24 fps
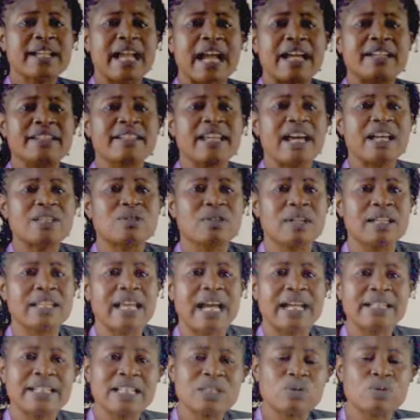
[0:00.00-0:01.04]
the ideas
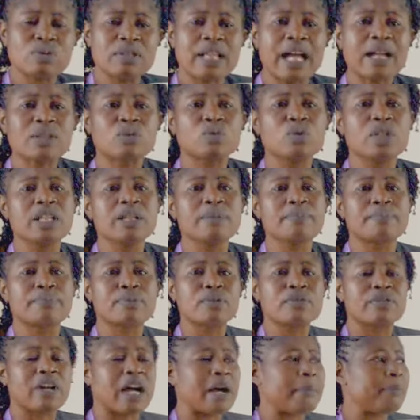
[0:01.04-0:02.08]
together. That will
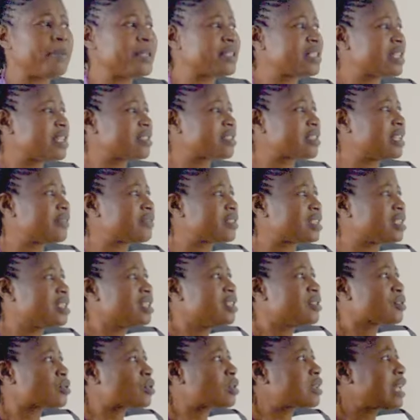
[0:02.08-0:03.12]
improve our patient safety.
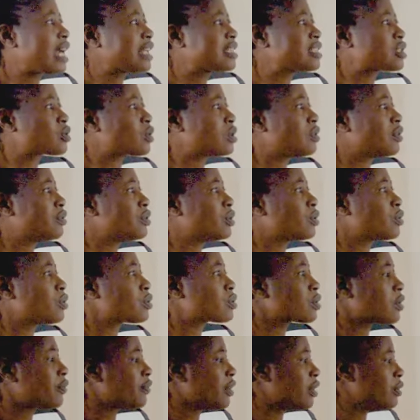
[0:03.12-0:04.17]
So that is one of the
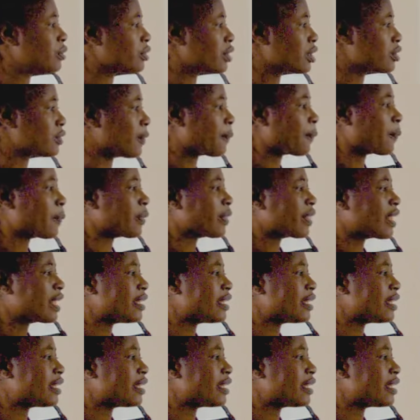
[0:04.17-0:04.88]
roles of education.